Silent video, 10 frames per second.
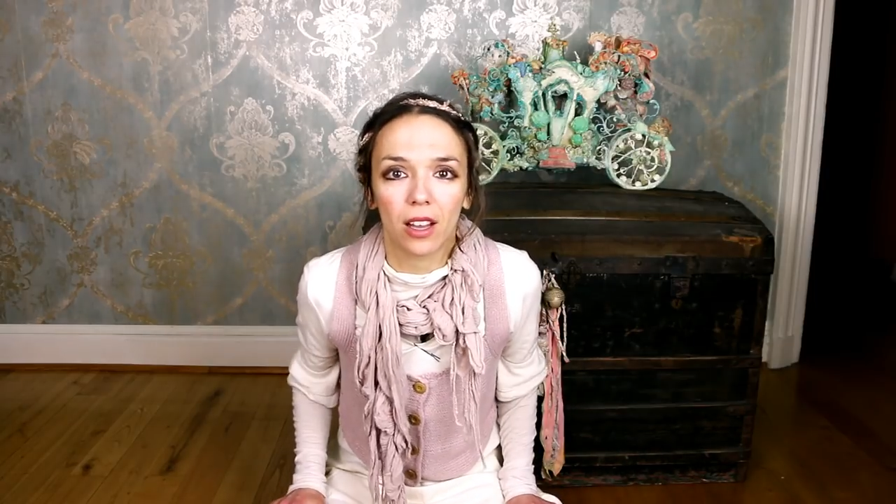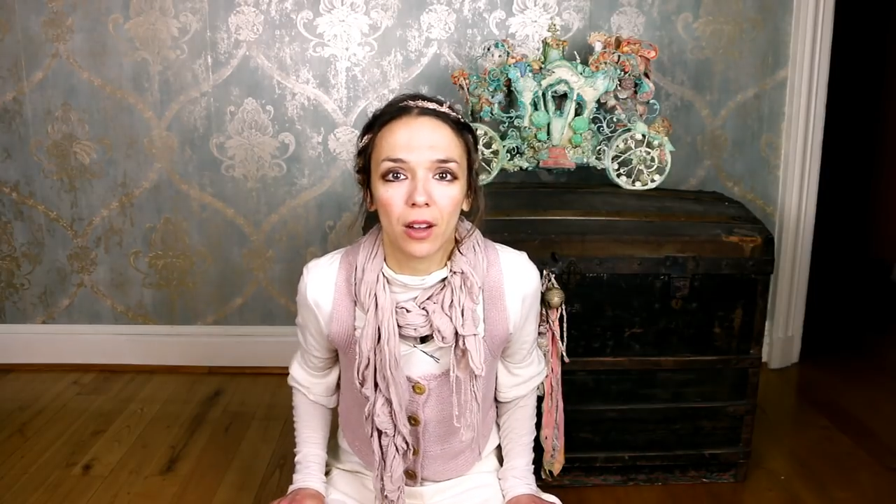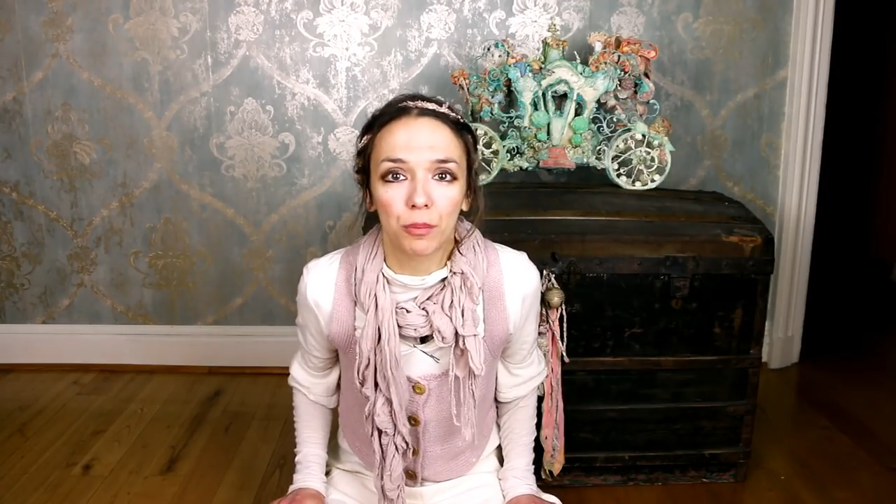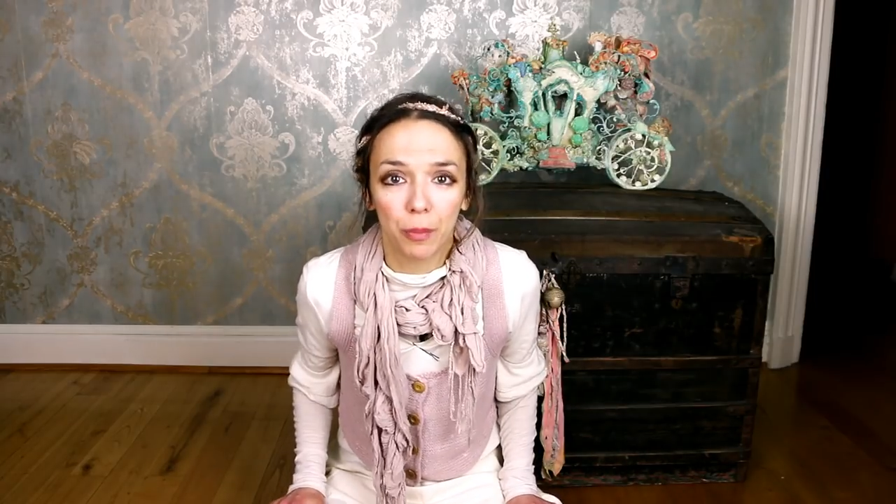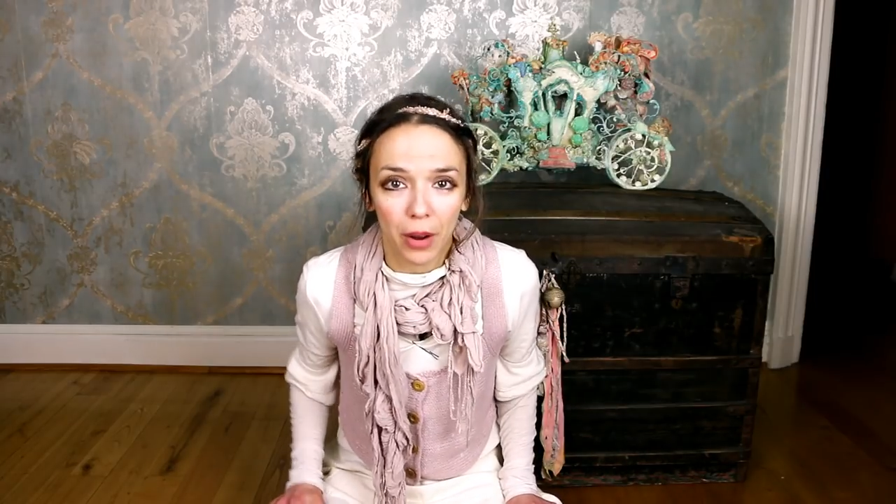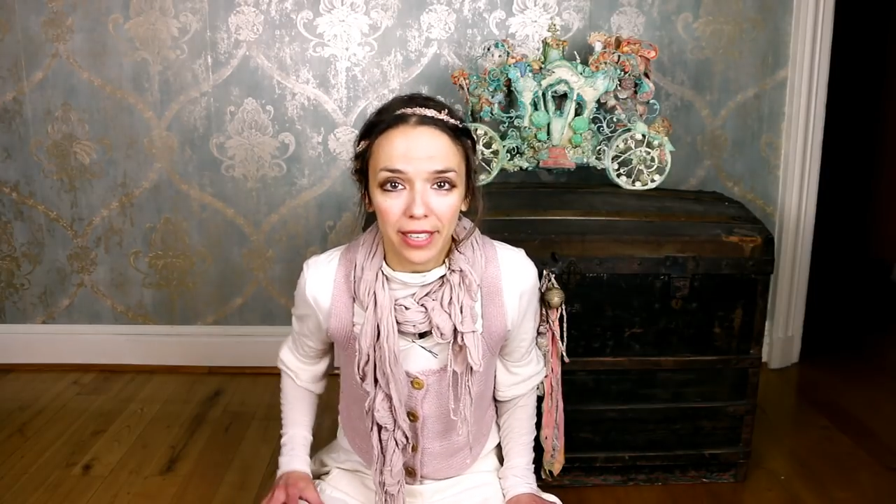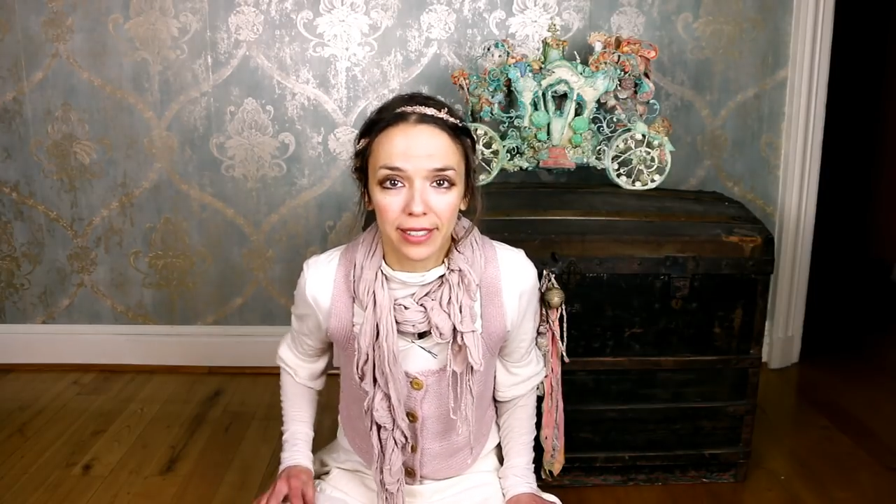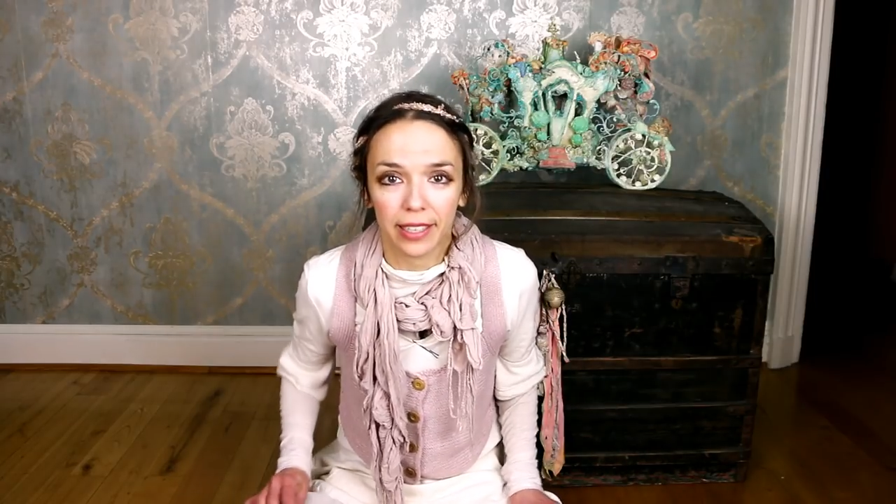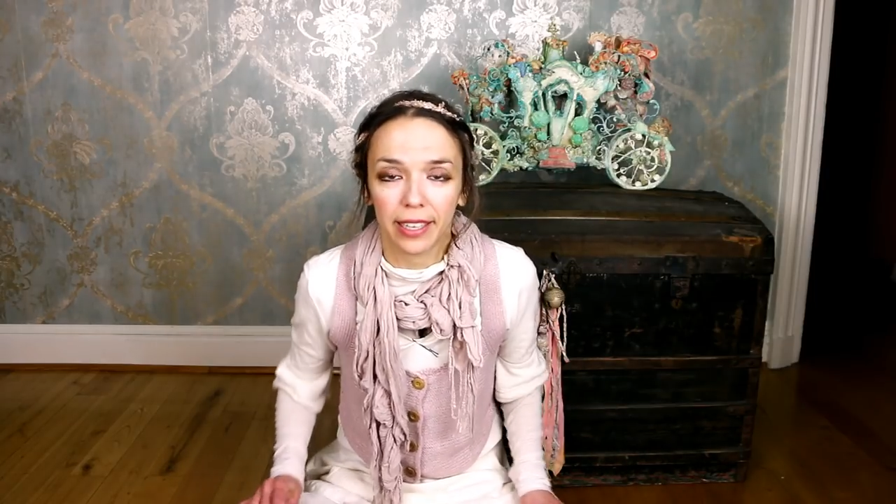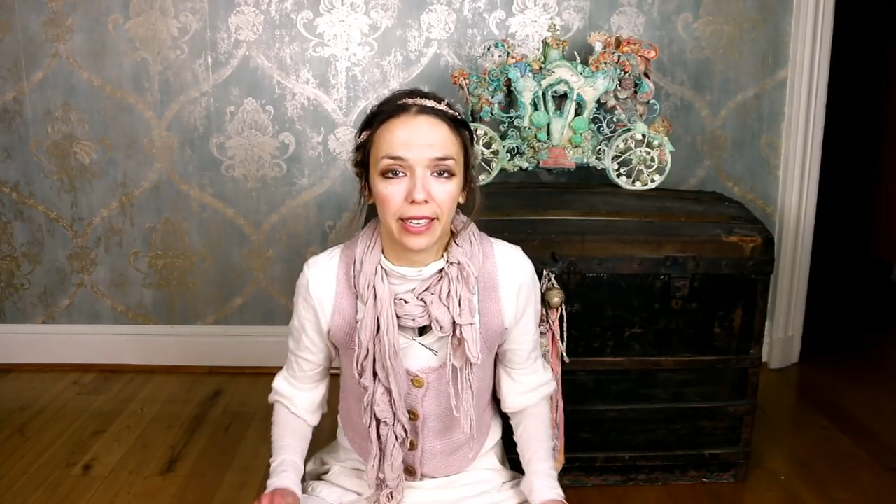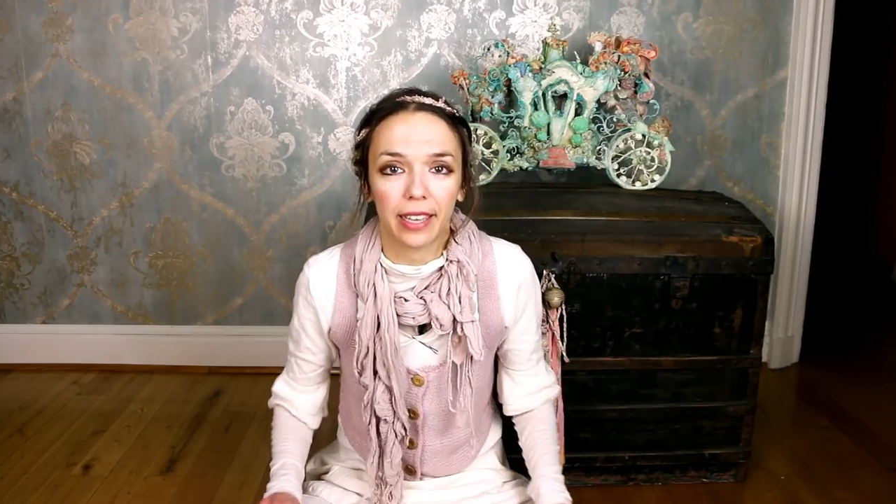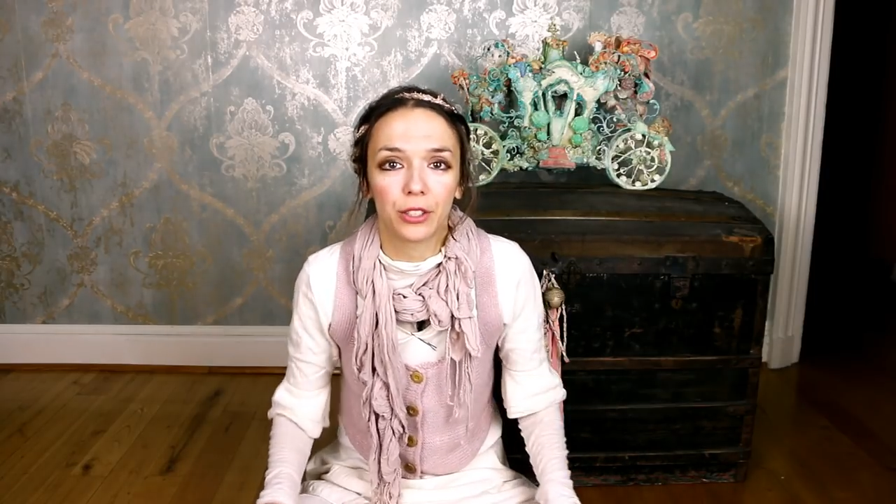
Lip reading: a propriety here